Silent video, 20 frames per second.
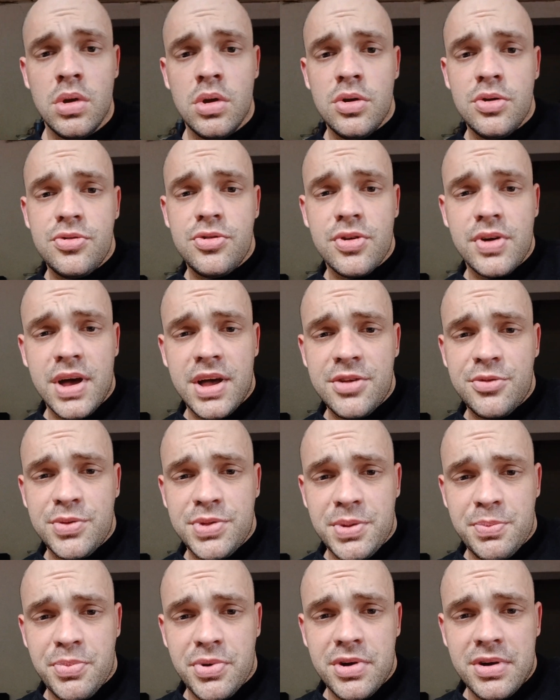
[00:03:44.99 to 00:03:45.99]
So guys, with
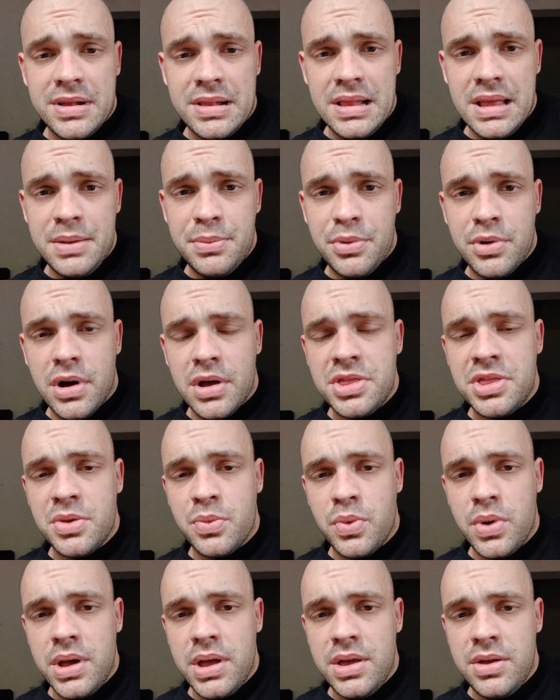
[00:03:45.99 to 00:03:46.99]
the product label out the
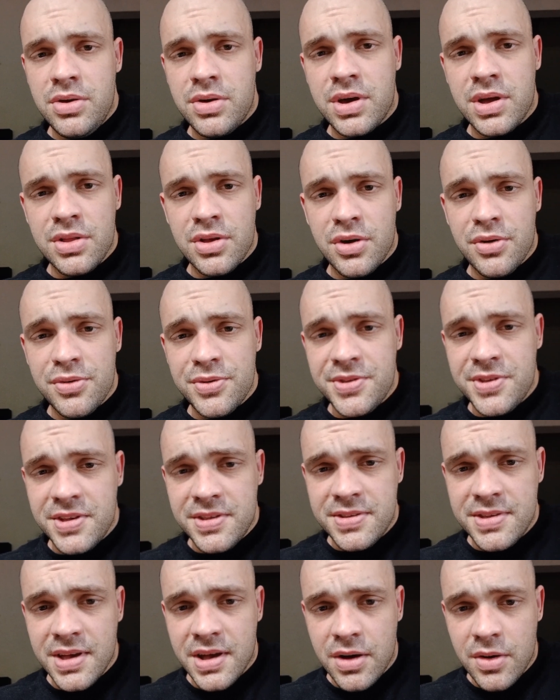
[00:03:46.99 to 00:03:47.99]
way, you can obviously
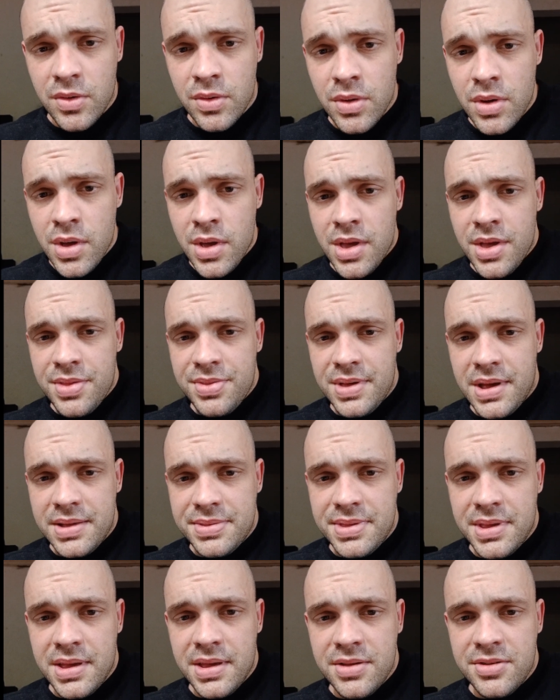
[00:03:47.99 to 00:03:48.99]
tell
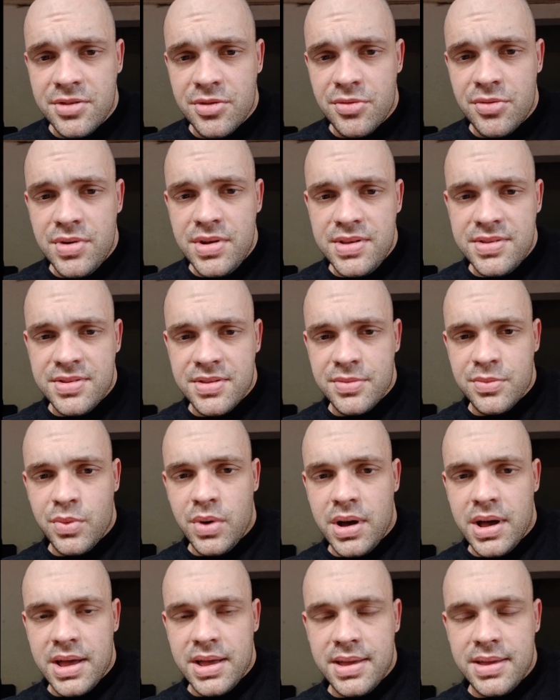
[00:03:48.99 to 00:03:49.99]
that there is a reason
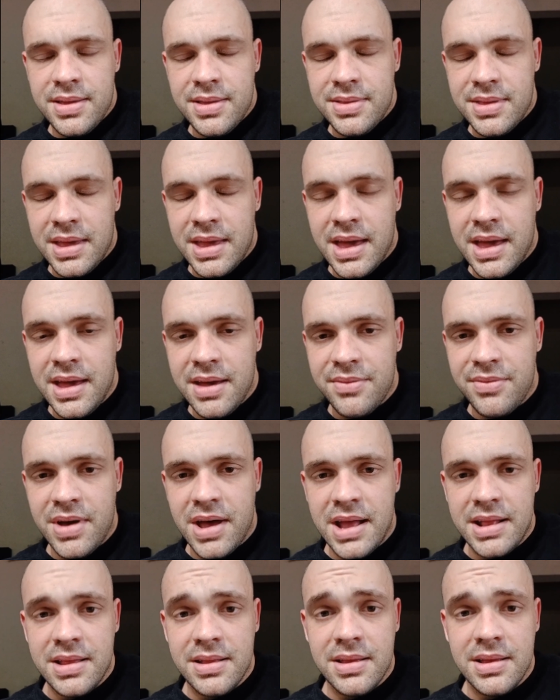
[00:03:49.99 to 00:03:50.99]
why they have
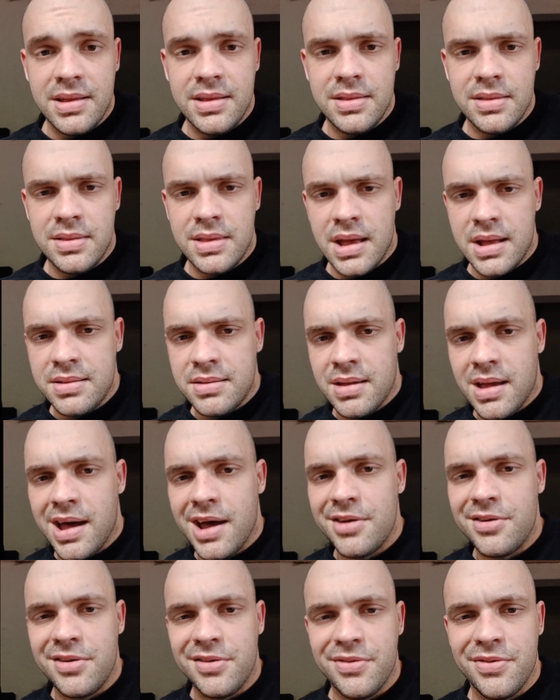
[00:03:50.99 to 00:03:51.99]
added in that
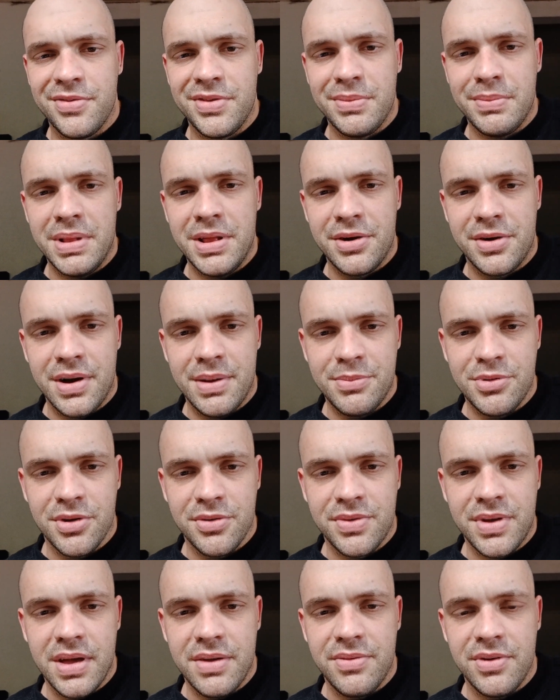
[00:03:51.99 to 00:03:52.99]
150 milligrams
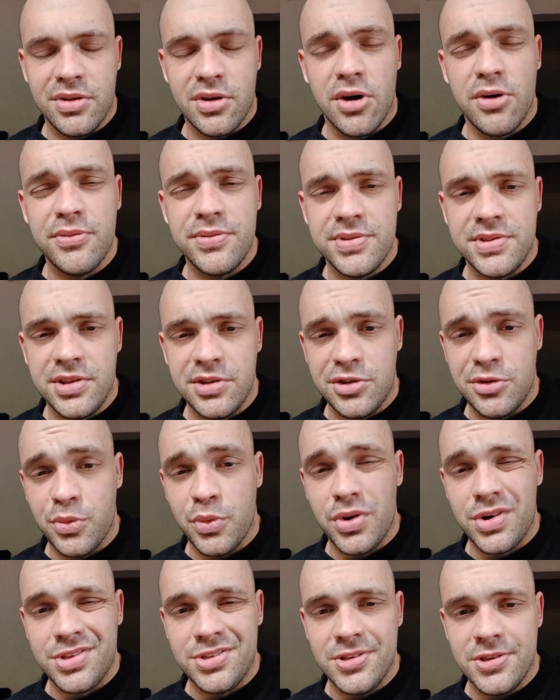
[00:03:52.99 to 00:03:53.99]
of caffeine, obviously to
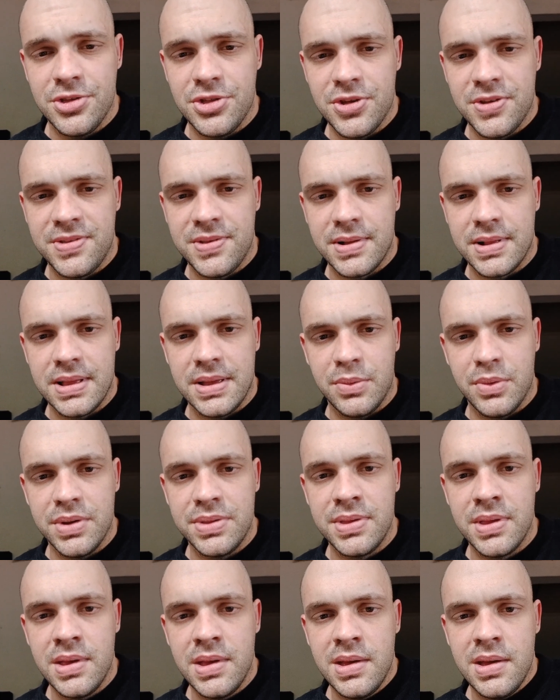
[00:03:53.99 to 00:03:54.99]
work synergistically
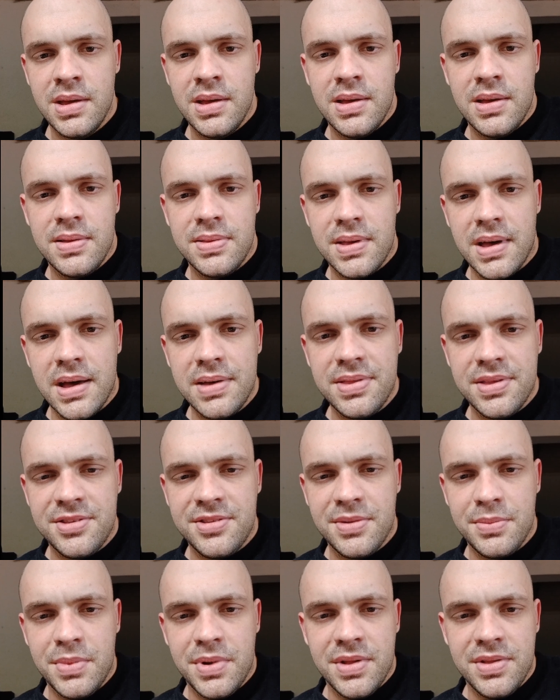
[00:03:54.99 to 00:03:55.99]
with the other
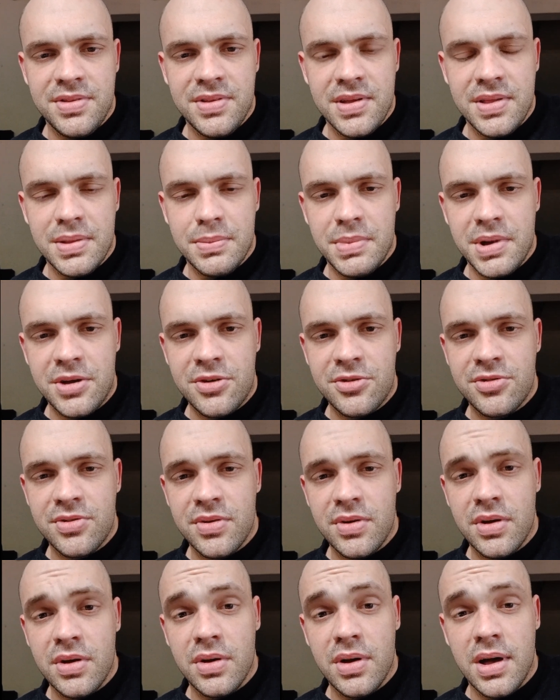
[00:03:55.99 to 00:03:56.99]
stimulants in the mix,
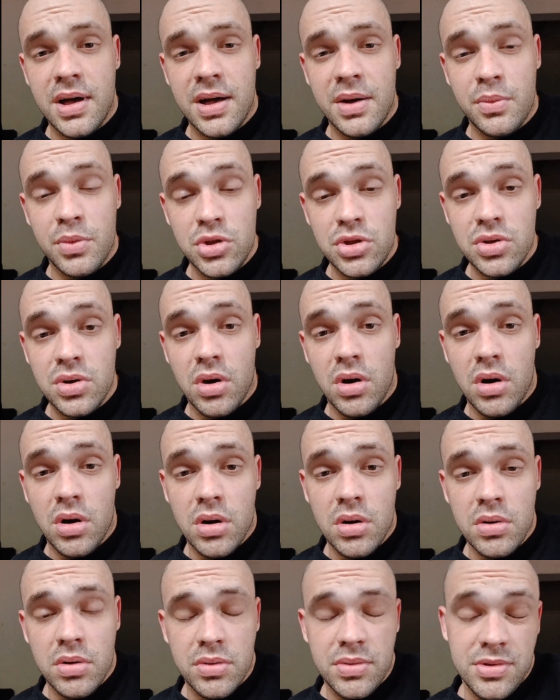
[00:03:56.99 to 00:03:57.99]
which
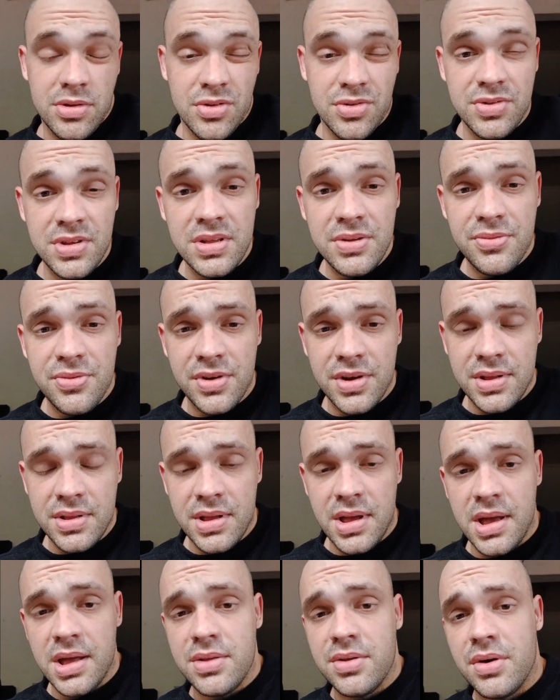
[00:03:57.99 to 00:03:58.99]
are synephrine
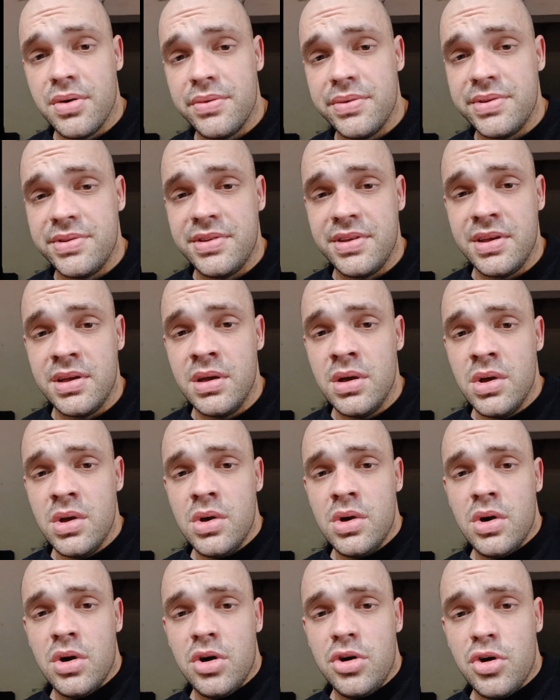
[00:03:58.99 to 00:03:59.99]
and obviously
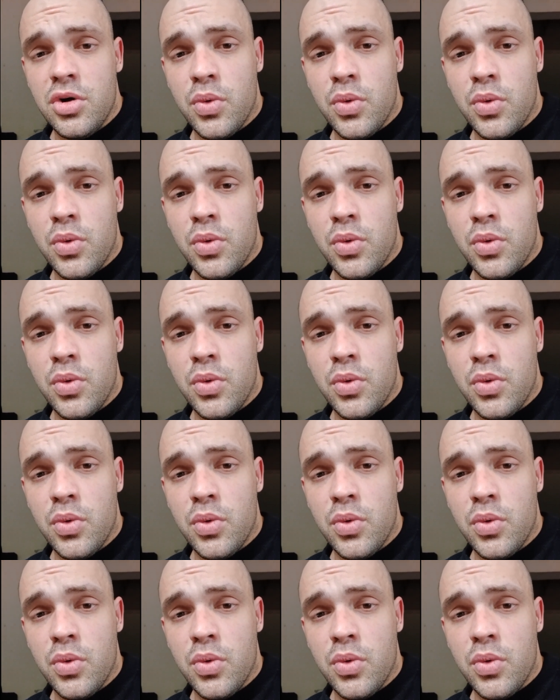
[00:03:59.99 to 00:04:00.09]
your